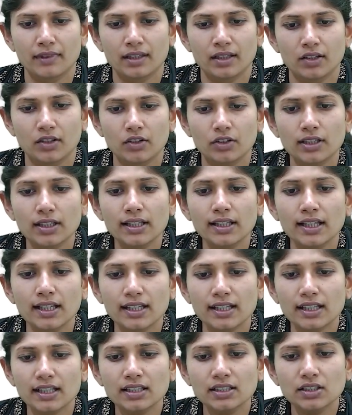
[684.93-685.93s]
Okay,
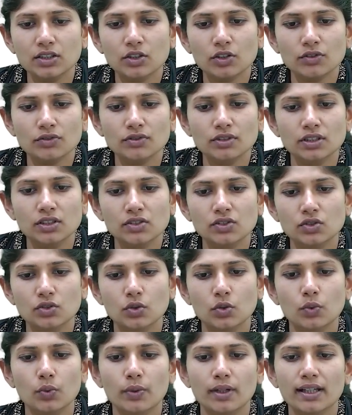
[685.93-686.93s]
either of these
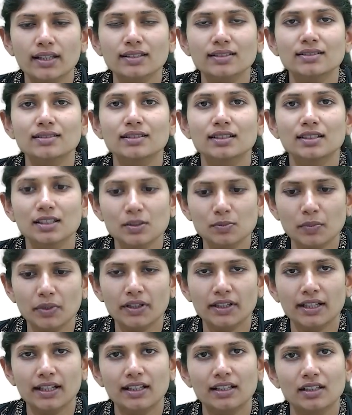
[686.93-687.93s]
two ways, this
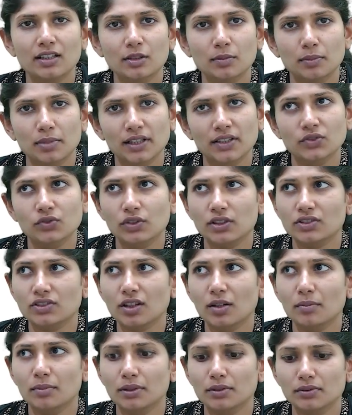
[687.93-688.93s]
particular place, for
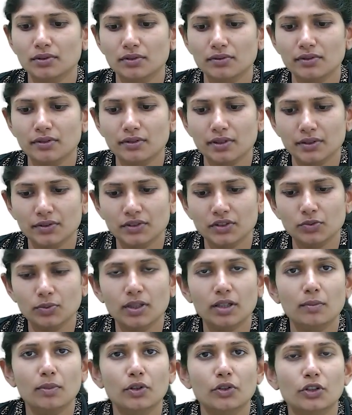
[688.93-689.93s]
example, when we speak
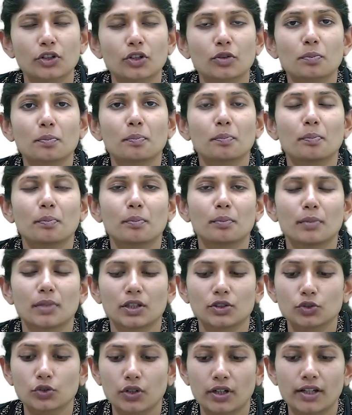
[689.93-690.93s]
about your
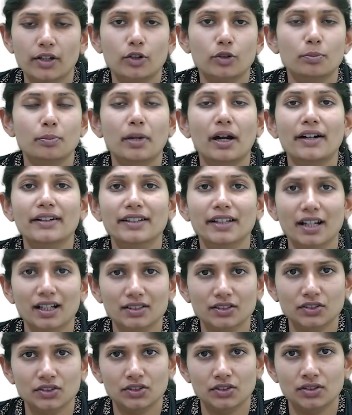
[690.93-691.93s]
Madurai or
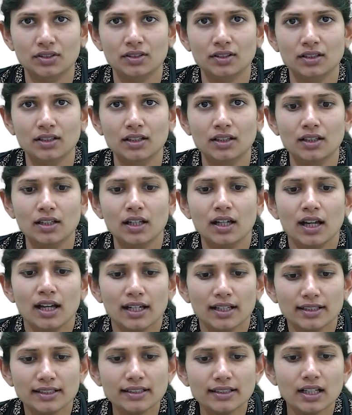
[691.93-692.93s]
Pandyas,
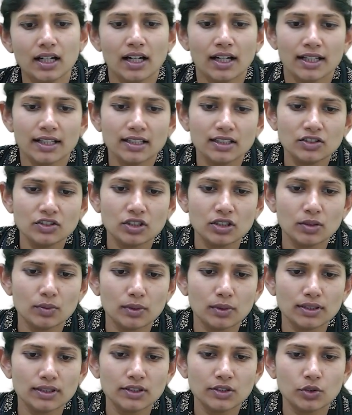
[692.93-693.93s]
right, initially
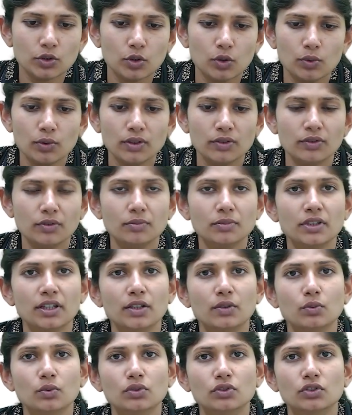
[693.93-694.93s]
what they took over from there
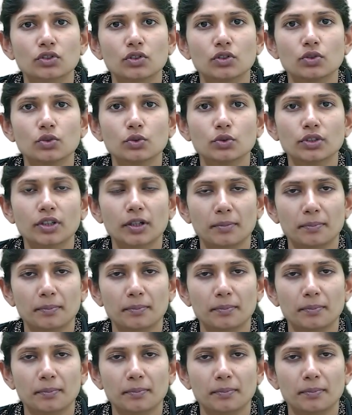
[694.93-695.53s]
was your loot,